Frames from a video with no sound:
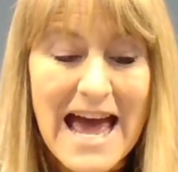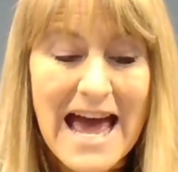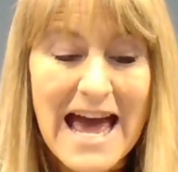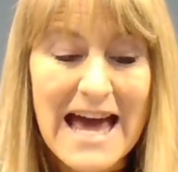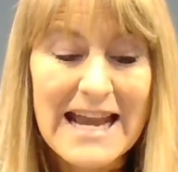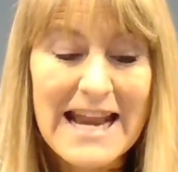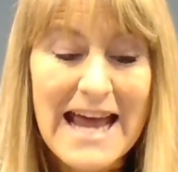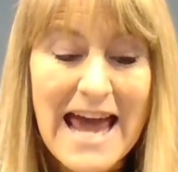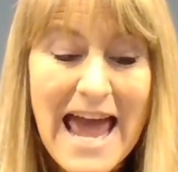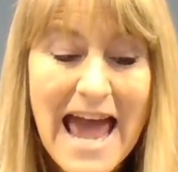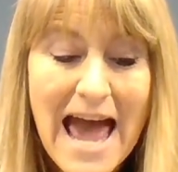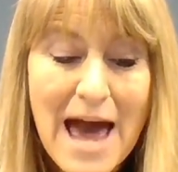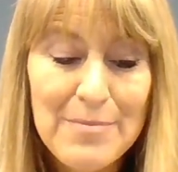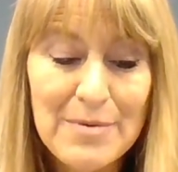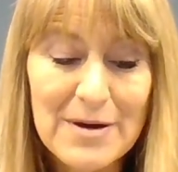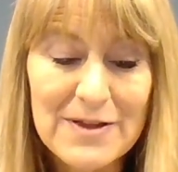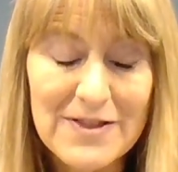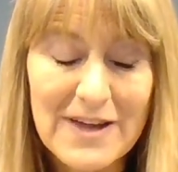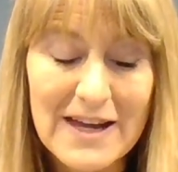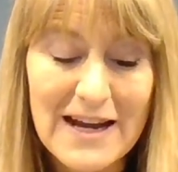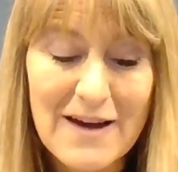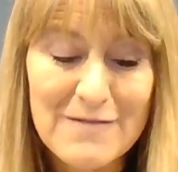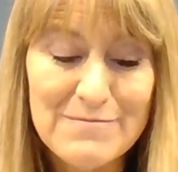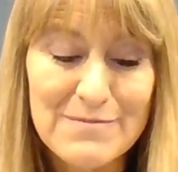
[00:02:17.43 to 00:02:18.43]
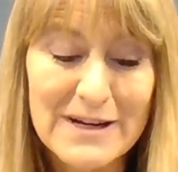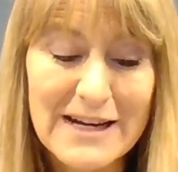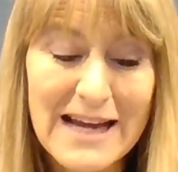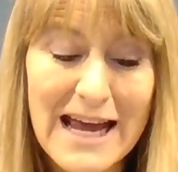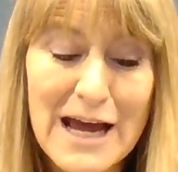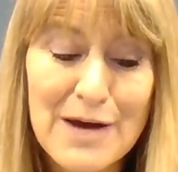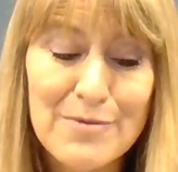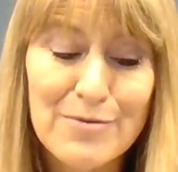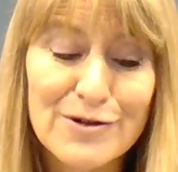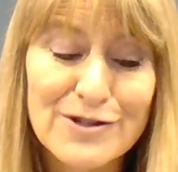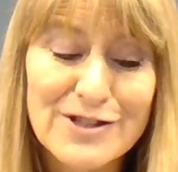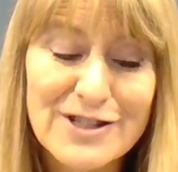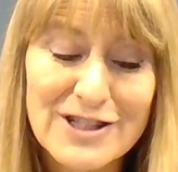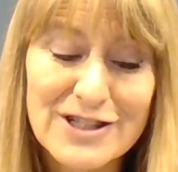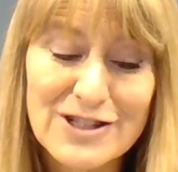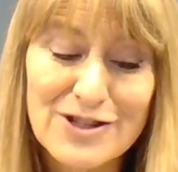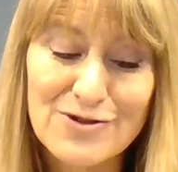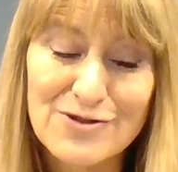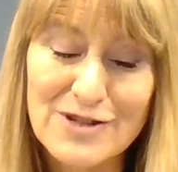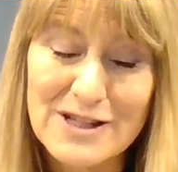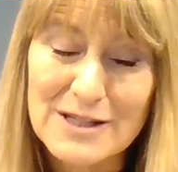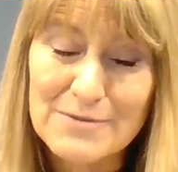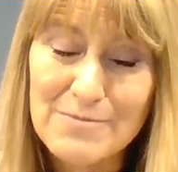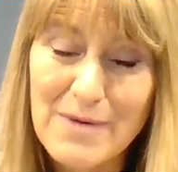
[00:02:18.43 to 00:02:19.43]
And a habit that I've been able to
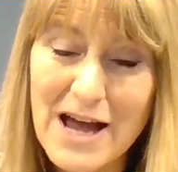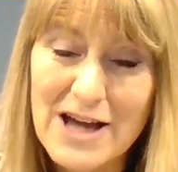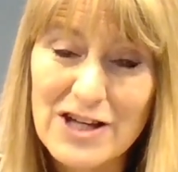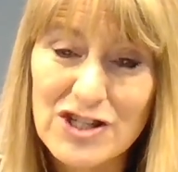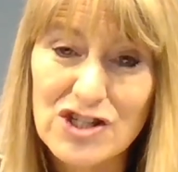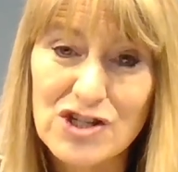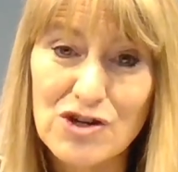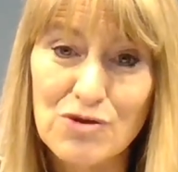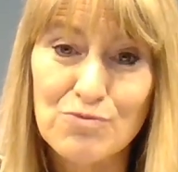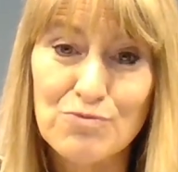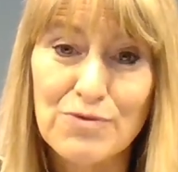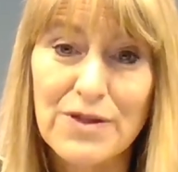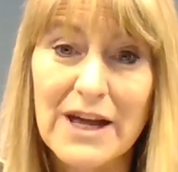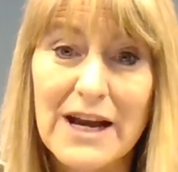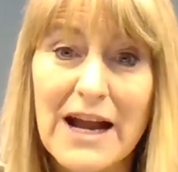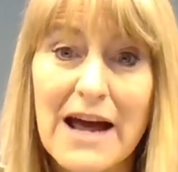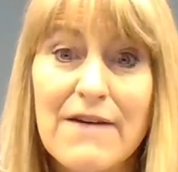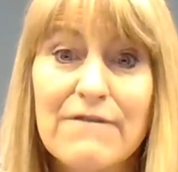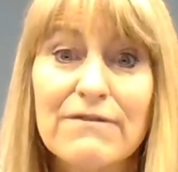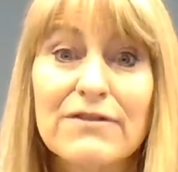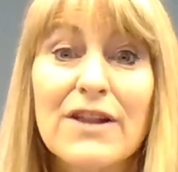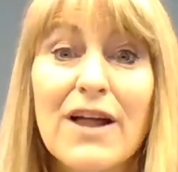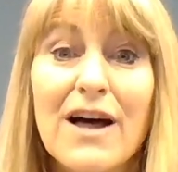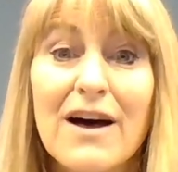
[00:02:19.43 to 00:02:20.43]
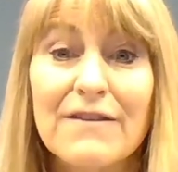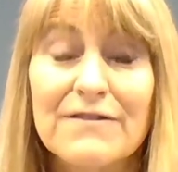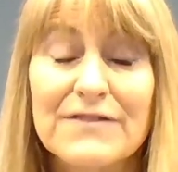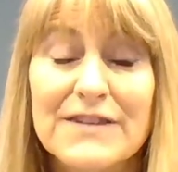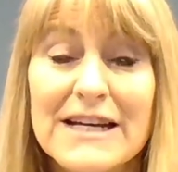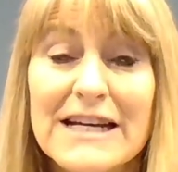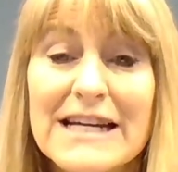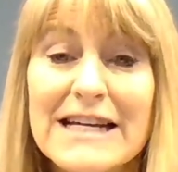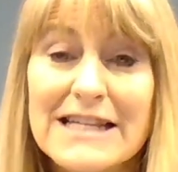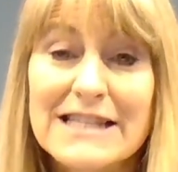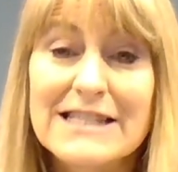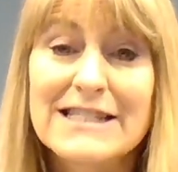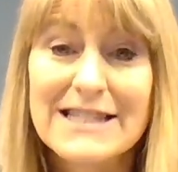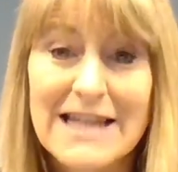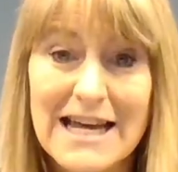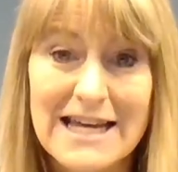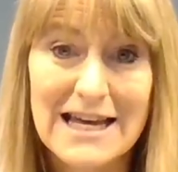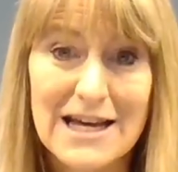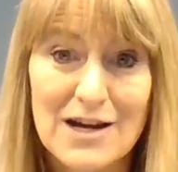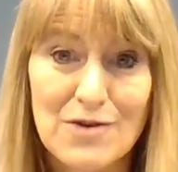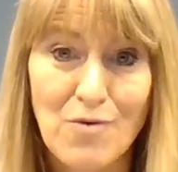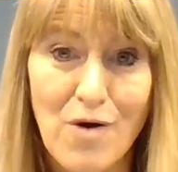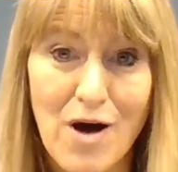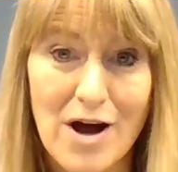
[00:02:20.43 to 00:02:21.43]
do this past year that I have loved is
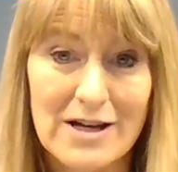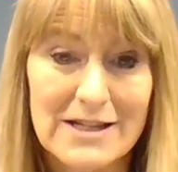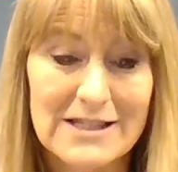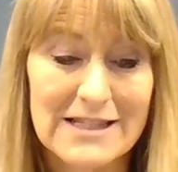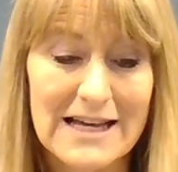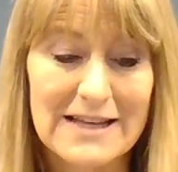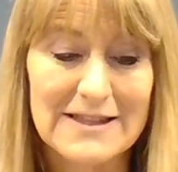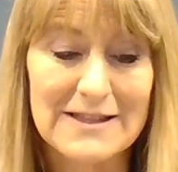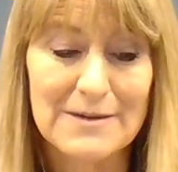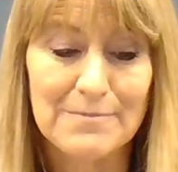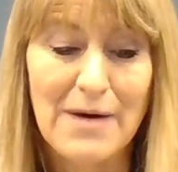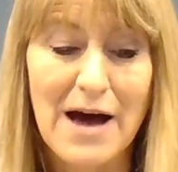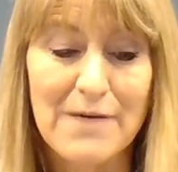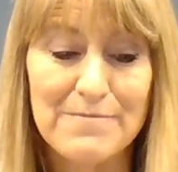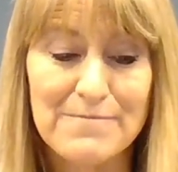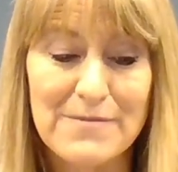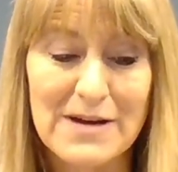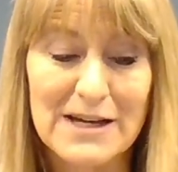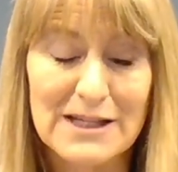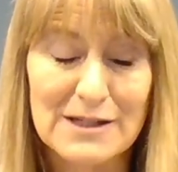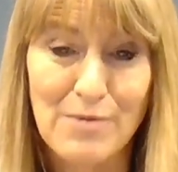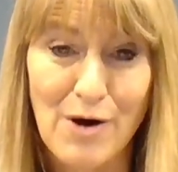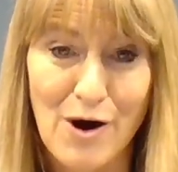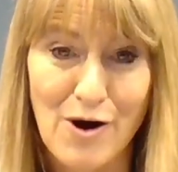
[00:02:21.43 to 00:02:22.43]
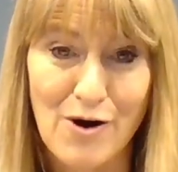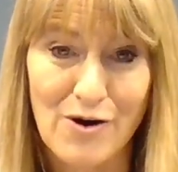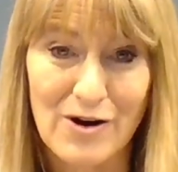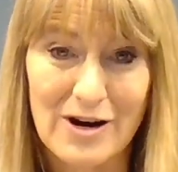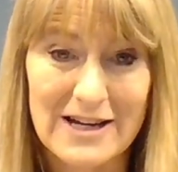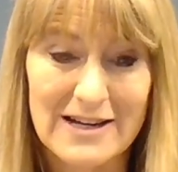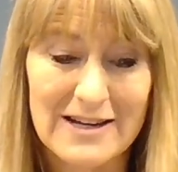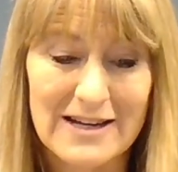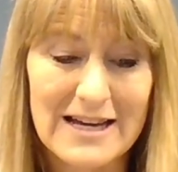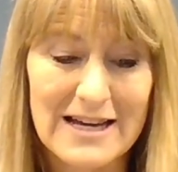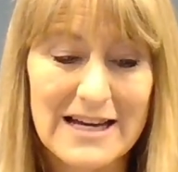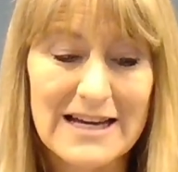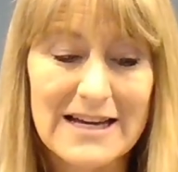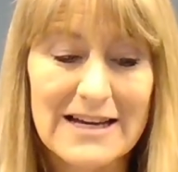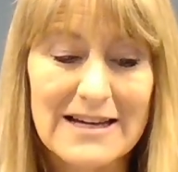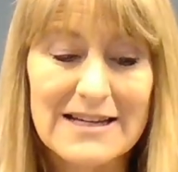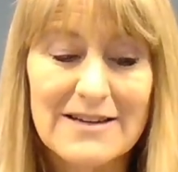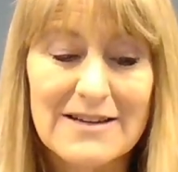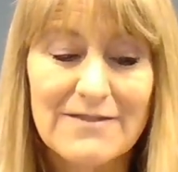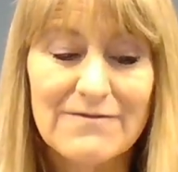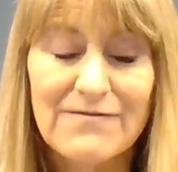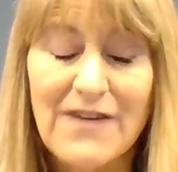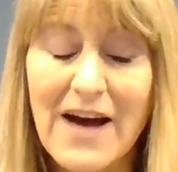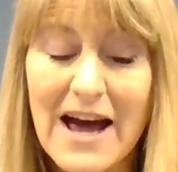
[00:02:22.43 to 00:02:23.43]
taking walks at the Bob Mays Park,
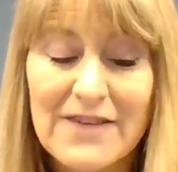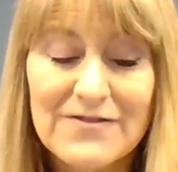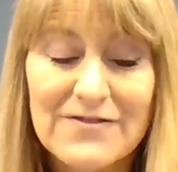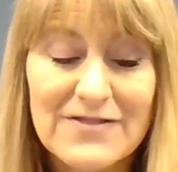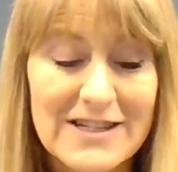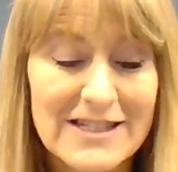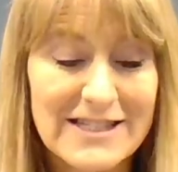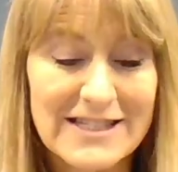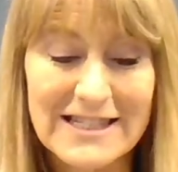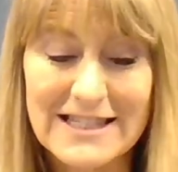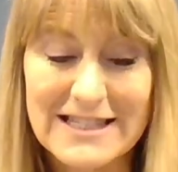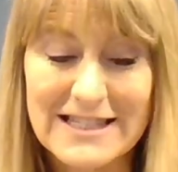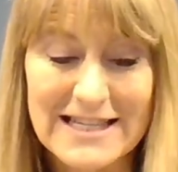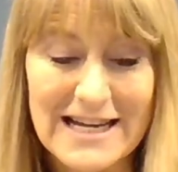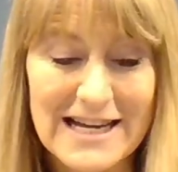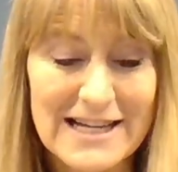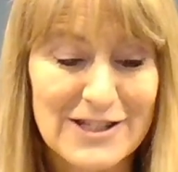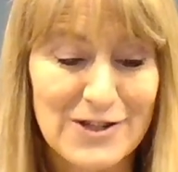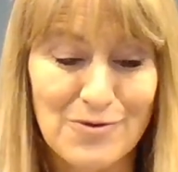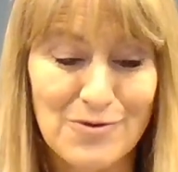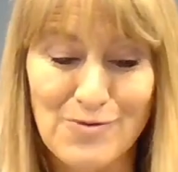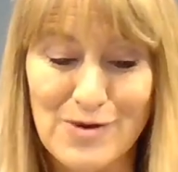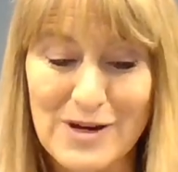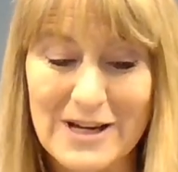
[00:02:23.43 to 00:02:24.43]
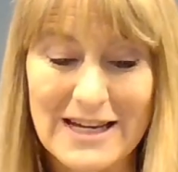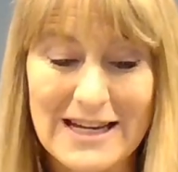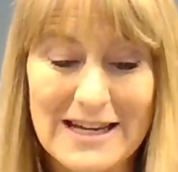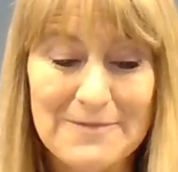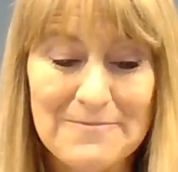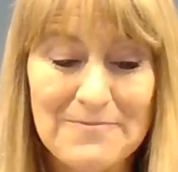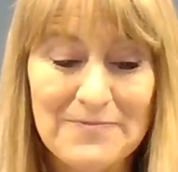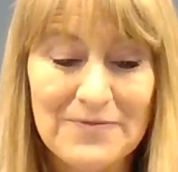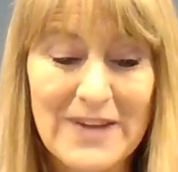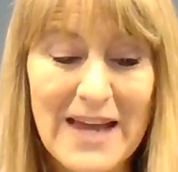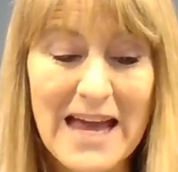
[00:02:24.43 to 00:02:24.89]
5 to 6 days a week.